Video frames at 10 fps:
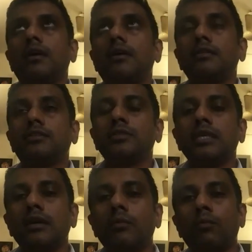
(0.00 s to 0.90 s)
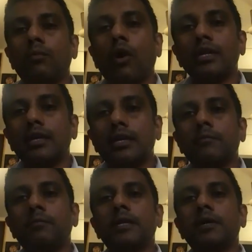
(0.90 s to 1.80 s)
to see a wonder in pretty
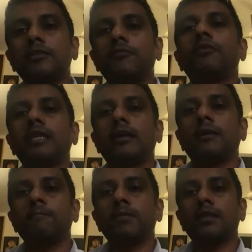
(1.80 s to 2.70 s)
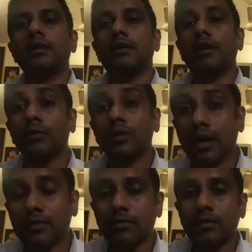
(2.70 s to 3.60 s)
much everything around us.
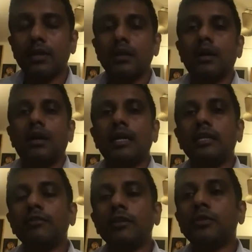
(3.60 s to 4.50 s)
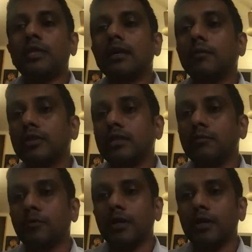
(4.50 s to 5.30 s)
And even if you think about Diabubula,